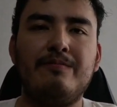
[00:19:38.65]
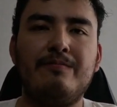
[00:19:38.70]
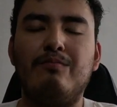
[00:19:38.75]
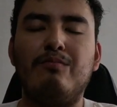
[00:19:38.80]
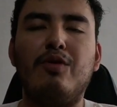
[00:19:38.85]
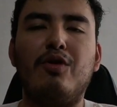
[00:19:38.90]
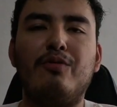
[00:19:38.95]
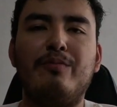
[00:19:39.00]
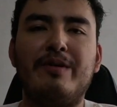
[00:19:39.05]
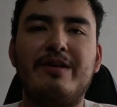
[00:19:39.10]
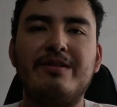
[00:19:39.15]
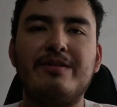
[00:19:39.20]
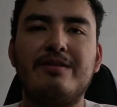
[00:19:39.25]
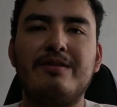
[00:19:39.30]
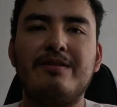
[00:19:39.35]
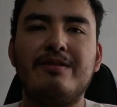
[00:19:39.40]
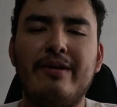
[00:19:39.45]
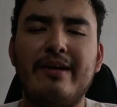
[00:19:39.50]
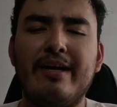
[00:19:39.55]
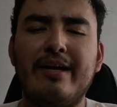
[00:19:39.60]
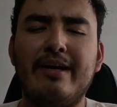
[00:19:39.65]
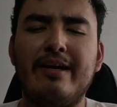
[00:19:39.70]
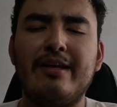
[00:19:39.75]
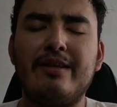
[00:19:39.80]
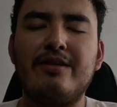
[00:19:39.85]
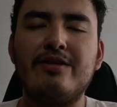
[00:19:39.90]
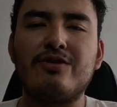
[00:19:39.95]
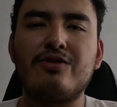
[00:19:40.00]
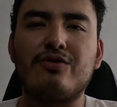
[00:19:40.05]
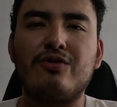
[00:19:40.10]
moment when I
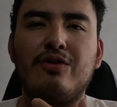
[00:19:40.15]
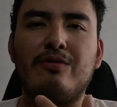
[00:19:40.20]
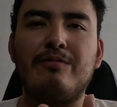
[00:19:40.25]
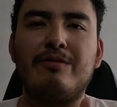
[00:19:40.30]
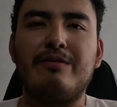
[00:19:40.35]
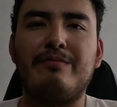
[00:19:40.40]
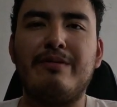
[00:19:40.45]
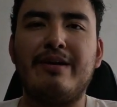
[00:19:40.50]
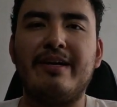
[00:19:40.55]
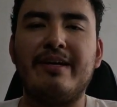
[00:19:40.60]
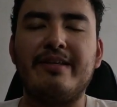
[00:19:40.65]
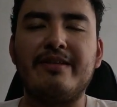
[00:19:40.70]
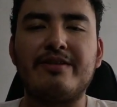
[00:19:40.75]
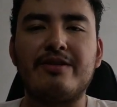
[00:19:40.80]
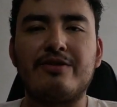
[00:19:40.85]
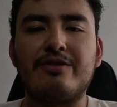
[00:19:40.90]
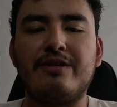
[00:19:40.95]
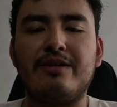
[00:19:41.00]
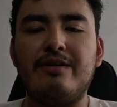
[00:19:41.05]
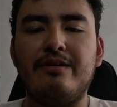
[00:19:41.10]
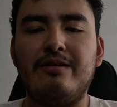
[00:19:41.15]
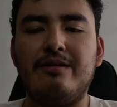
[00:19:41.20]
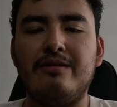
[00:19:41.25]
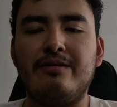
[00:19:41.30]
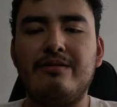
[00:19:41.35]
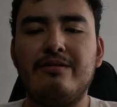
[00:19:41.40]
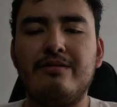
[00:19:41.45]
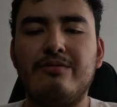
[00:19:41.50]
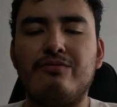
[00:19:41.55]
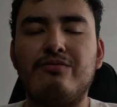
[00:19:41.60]
discovered my
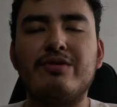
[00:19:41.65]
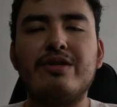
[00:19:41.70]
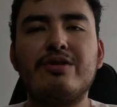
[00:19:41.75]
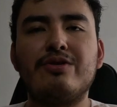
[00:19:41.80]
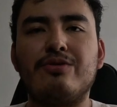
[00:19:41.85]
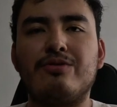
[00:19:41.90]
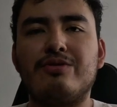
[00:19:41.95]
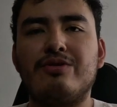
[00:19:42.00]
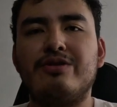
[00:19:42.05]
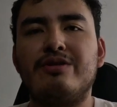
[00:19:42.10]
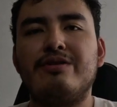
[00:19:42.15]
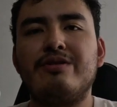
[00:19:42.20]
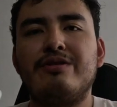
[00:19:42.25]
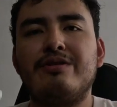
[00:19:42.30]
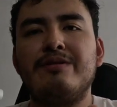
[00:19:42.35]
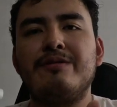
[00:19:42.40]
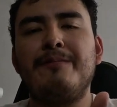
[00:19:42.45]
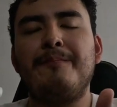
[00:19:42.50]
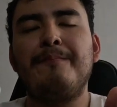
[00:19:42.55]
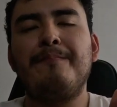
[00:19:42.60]
internal resources